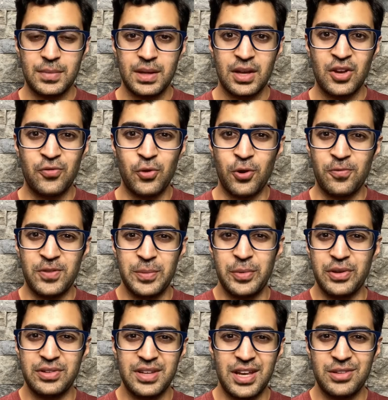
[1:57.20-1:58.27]
If you're a female
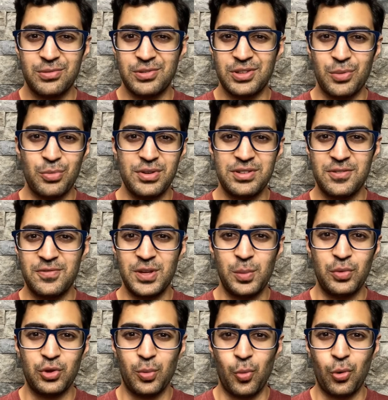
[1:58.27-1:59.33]
sex, for some reason, females
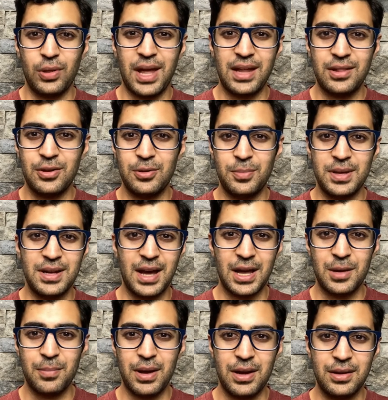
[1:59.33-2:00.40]
are more likely to be
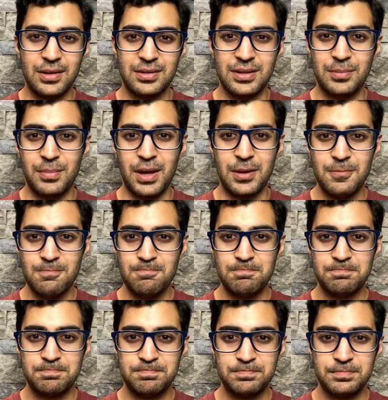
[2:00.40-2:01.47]
diabetics than men.
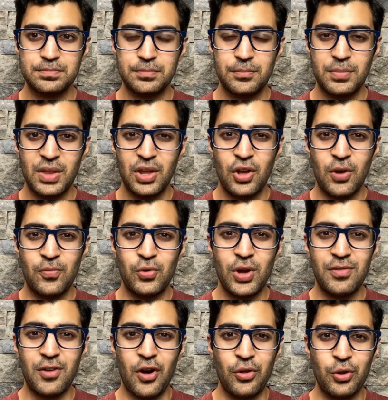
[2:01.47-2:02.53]
If you have
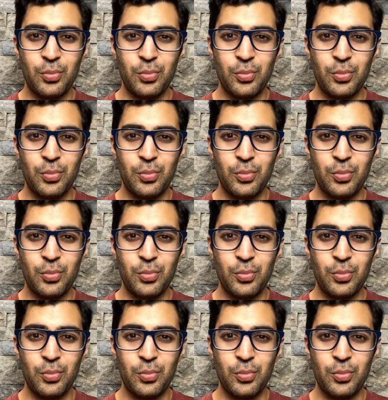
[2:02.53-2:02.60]
other